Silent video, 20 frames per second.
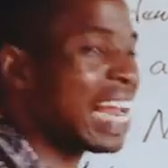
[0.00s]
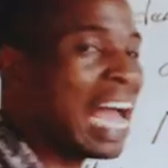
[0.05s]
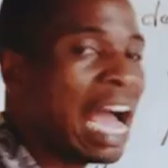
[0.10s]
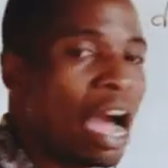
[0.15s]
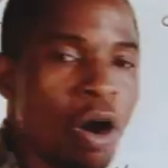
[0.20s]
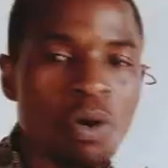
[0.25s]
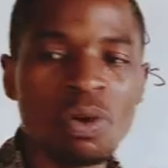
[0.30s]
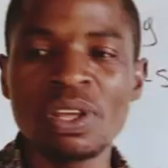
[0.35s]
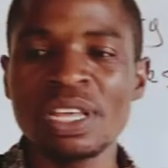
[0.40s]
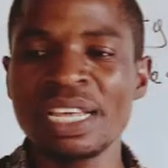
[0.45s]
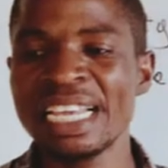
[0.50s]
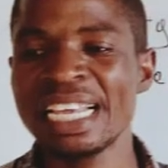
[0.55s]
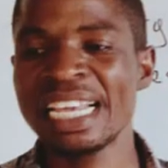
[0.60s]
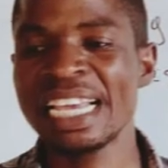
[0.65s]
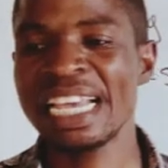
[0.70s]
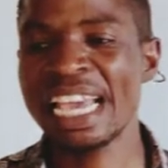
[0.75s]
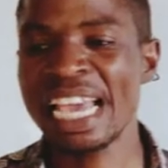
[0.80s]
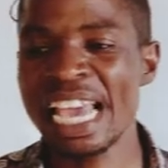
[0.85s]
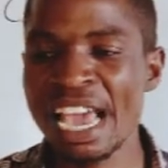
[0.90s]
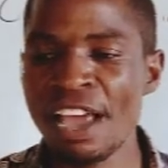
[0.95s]
Now,
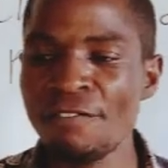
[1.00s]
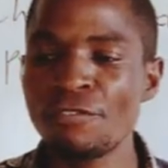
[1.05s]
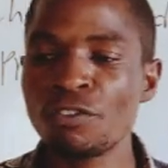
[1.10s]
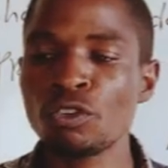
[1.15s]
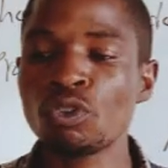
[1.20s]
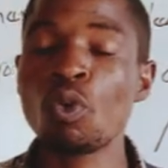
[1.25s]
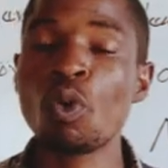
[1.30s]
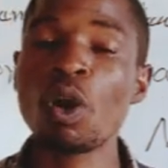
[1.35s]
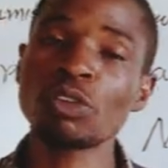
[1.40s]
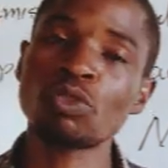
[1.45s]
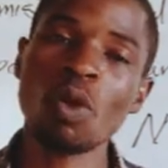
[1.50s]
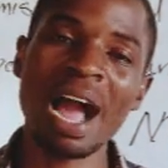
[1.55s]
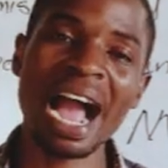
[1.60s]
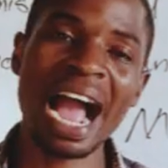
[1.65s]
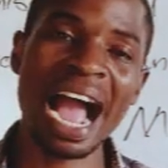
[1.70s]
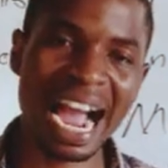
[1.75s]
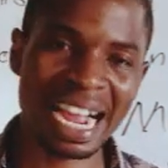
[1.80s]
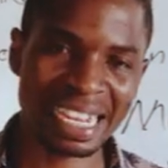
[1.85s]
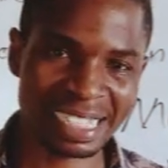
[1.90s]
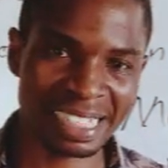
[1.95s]
if you want to
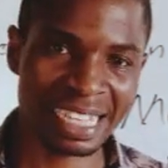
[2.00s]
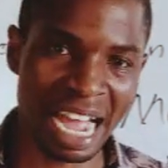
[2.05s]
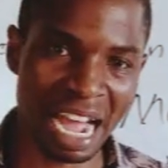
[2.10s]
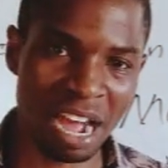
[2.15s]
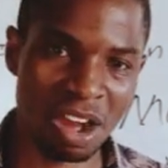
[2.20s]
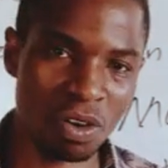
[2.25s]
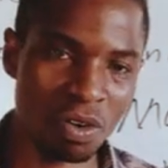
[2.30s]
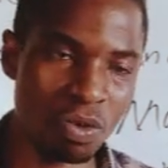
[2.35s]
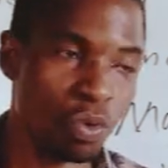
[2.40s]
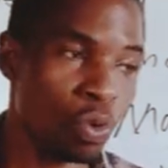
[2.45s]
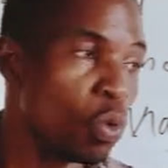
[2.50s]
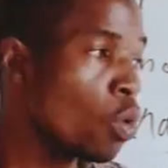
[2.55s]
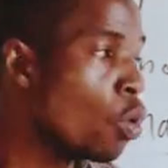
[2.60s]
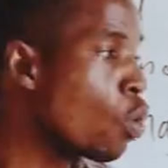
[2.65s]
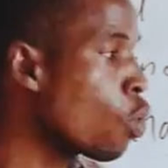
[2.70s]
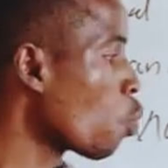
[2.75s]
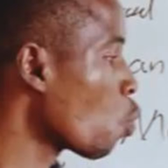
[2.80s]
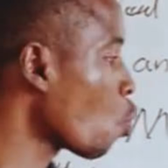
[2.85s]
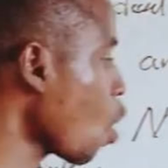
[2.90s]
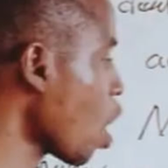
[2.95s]
ask now,
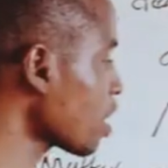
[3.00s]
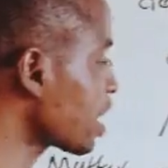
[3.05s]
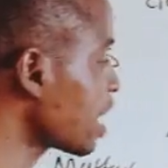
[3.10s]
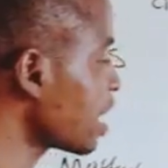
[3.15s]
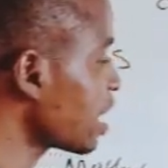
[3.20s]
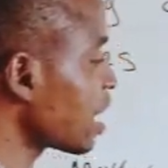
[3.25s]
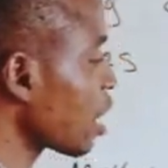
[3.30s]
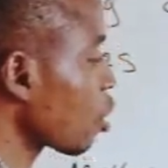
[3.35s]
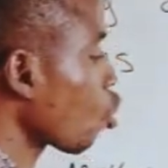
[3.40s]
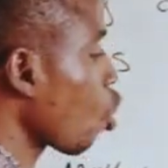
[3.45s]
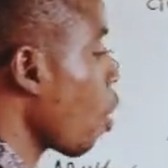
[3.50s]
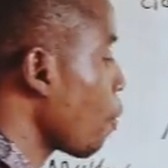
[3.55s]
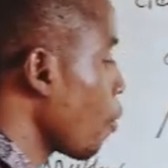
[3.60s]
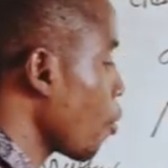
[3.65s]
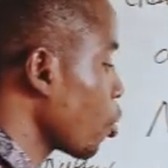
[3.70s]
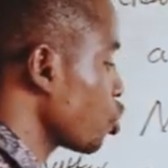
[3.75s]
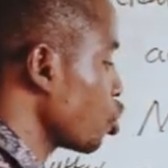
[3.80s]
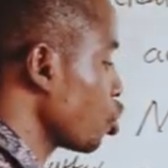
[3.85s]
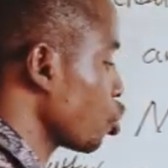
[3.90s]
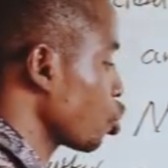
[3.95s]
what is the
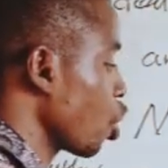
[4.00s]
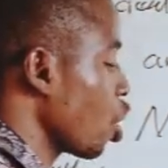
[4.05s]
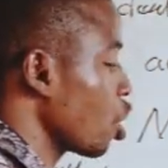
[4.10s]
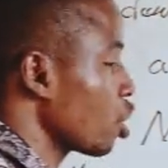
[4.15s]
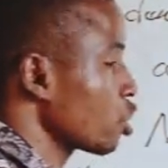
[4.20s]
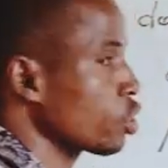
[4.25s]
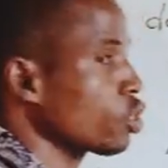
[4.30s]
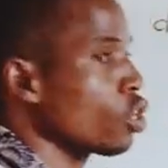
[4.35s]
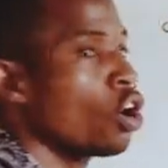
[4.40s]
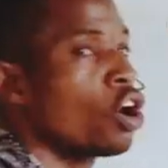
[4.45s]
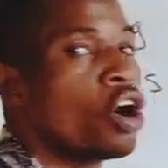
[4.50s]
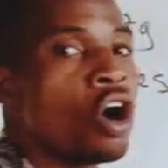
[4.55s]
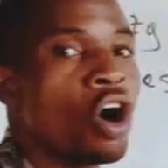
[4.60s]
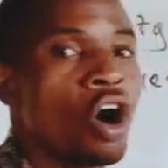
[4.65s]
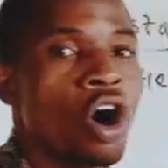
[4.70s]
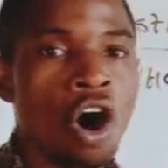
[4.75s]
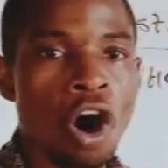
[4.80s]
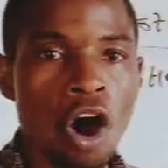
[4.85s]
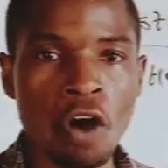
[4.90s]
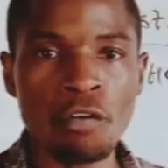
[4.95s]
compositions
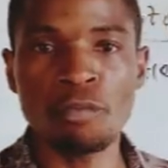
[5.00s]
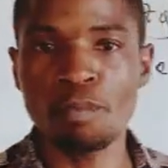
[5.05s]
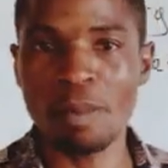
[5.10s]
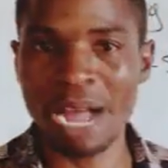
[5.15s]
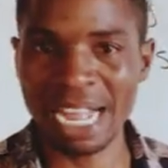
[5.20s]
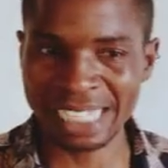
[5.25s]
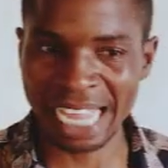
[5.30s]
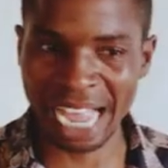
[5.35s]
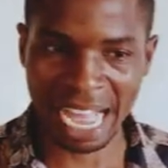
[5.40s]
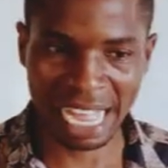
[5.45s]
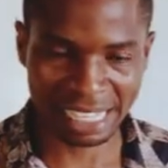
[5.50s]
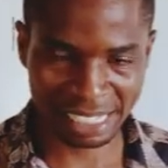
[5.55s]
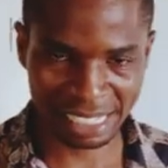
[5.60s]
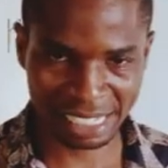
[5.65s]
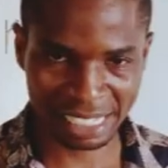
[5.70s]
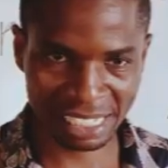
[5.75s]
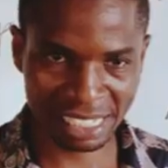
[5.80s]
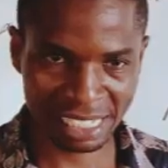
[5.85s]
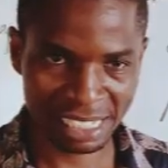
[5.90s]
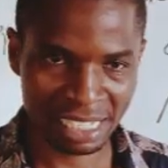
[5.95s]
of
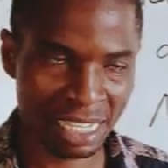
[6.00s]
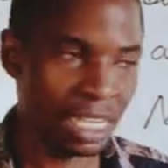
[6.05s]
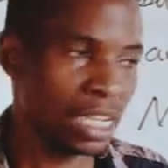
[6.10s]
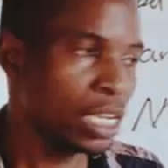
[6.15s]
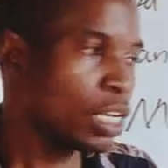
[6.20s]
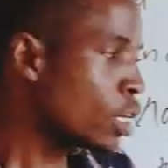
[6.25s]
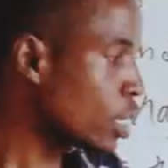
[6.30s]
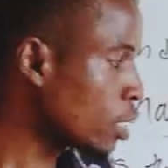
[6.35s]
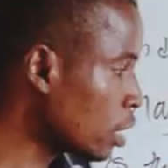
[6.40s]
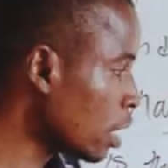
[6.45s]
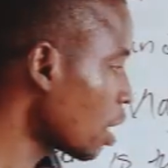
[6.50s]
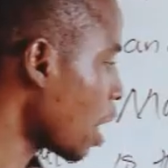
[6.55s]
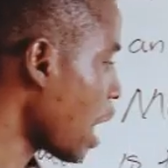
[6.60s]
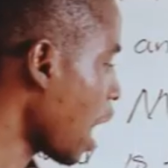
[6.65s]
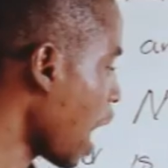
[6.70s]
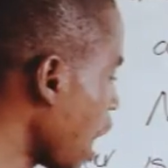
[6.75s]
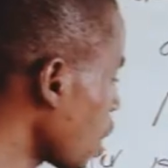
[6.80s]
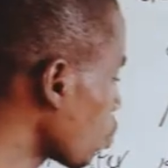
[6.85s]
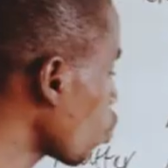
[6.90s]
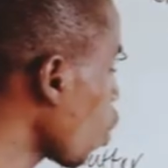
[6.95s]
matters?
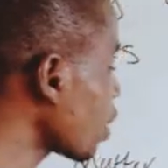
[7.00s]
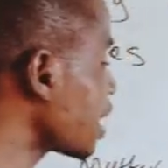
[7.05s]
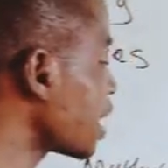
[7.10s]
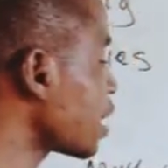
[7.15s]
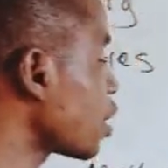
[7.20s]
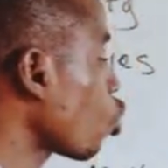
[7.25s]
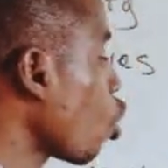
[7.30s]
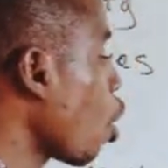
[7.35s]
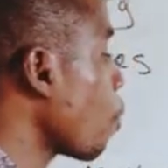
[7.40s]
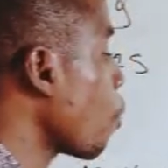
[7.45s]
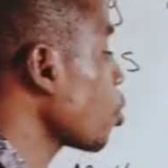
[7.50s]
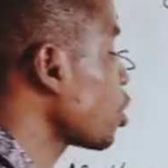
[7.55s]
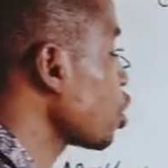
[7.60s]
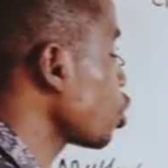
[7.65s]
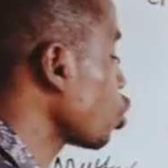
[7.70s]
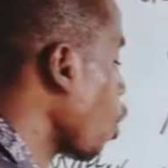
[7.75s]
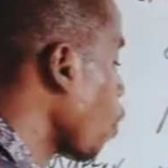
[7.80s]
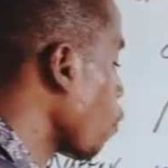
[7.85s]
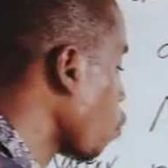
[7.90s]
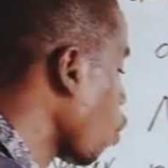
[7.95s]
And what is the
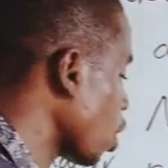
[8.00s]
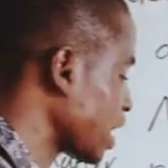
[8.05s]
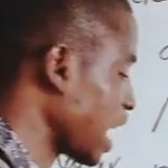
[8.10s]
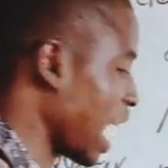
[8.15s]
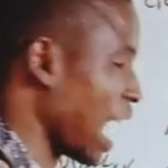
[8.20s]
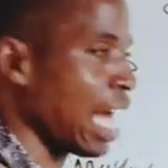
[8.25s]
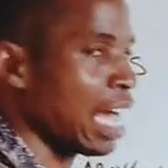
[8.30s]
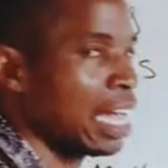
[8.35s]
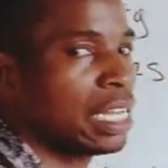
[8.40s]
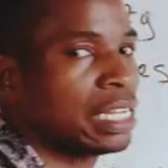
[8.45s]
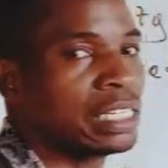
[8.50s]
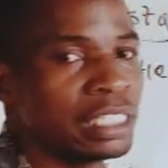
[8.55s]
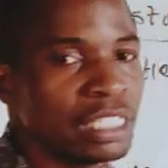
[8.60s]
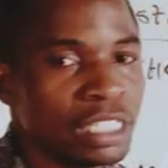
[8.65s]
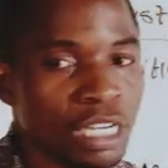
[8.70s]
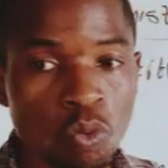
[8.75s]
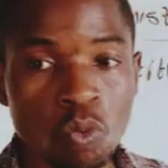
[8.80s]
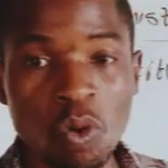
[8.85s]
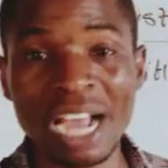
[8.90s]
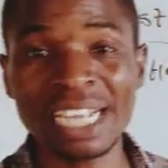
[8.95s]
composition of water?
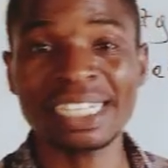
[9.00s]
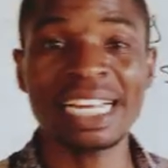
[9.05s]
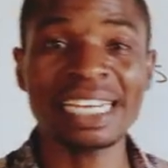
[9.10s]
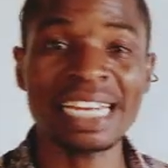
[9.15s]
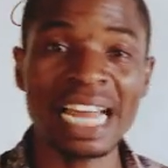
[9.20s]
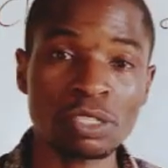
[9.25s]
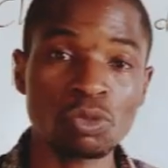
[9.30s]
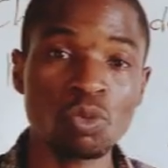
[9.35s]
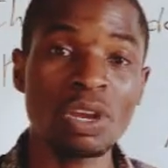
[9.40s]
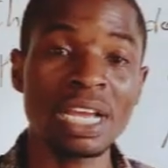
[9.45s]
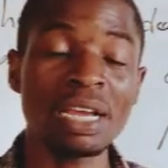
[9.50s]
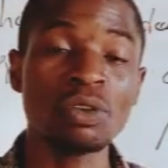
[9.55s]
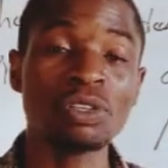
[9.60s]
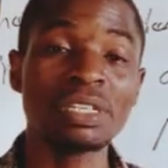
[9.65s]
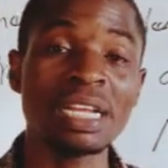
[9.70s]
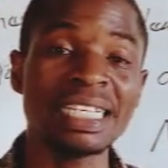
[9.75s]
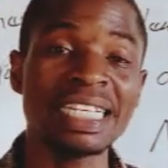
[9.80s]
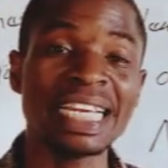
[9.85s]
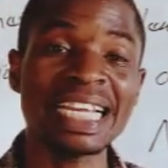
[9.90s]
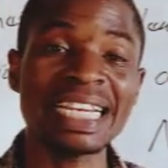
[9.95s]
The question that
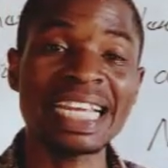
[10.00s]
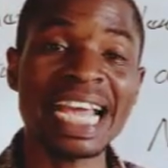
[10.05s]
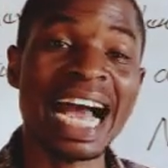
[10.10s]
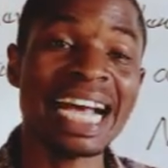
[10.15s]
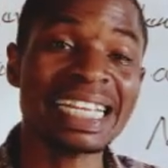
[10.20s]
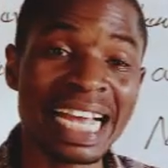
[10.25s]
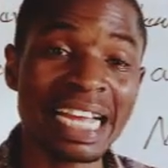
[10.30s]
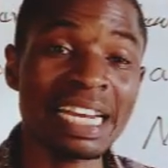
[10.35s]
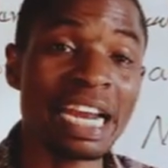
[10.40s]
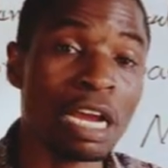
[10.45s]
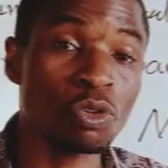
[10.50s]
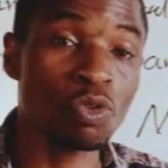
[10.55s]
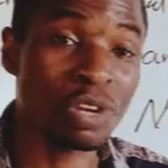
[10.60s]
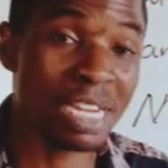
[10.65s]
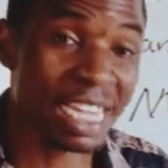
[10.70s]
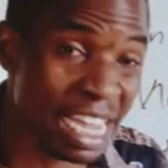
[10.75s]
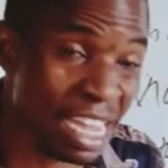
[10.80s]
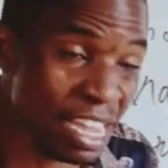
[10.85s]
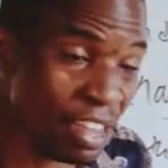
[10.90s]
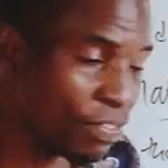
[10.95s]
the answer that you
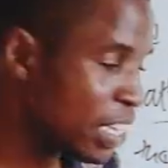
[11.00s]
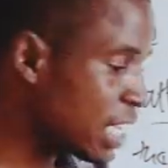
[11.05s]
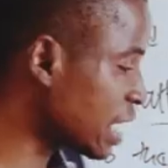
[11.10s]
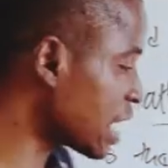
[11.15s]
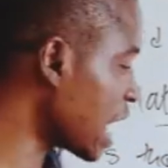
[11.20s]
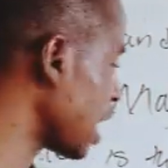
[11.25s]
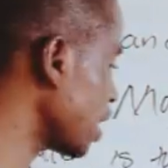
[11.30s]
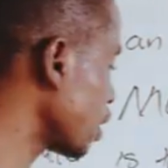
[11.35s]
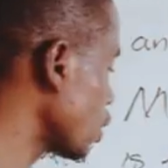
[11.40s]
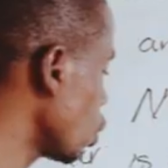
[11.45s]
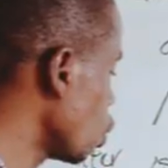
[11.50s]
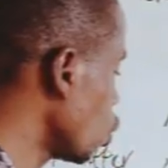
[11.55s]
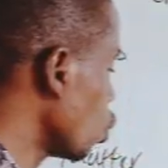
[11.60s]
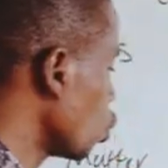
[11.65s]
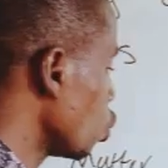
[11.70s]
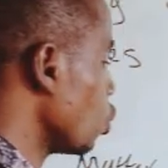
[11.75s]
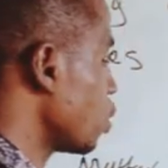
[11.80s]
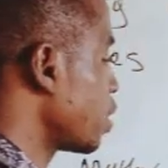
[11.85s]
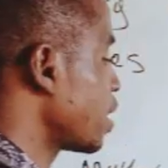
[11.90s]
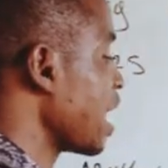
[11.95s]
give is that
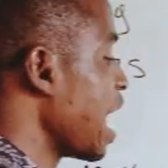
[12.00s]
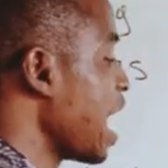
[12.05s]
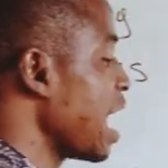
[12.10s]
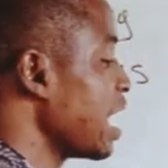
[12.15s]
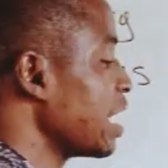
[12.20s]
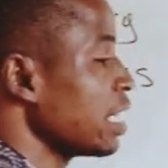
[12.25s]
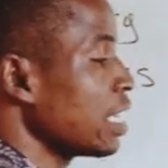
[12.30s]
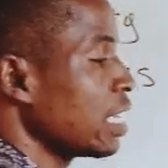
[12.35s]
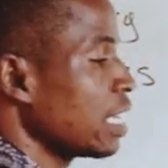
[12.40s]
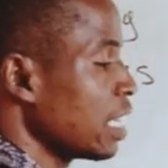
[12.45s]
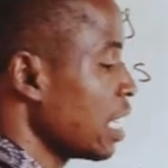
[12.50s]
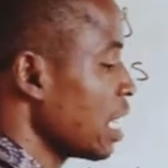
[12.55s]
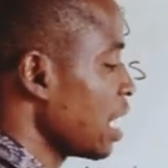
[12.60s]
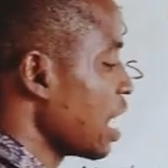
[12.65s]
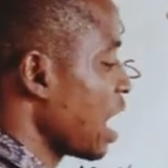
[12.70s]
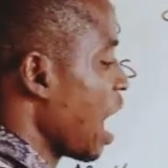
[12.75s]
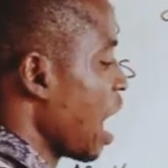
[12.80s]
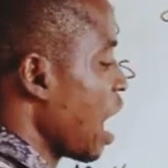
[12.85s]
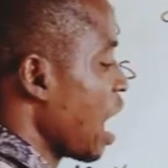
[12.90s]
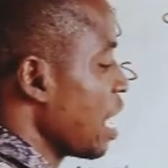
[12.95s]
you said
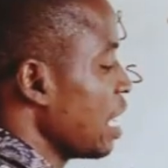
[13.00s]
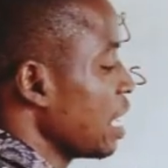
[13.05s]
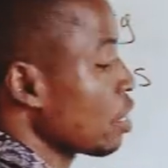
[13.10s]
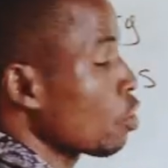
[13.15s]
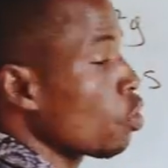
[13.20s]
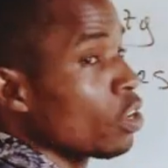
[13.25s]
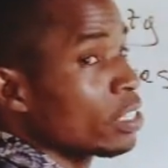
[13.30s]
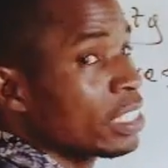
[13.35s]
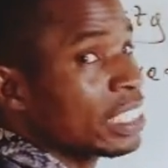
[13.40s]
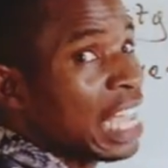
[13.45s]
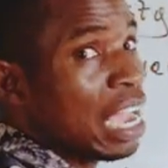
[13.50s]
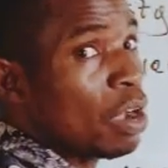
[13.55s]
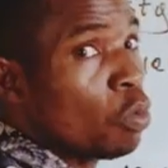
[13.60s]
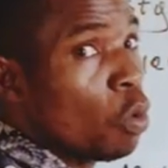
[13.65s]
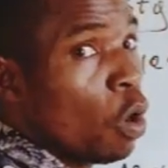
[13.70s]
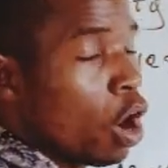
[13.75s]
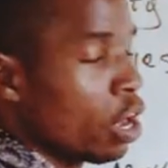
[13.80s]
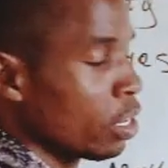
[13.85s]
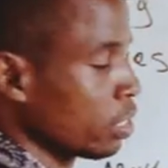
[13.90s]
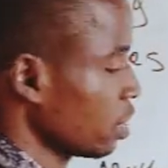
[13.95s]
it contains
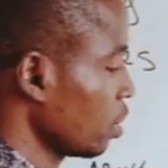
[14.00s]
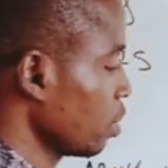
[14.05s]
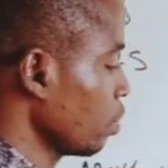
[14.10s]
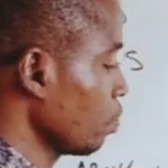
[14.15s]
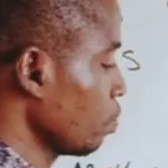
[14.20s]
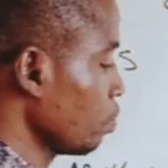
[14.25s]
what?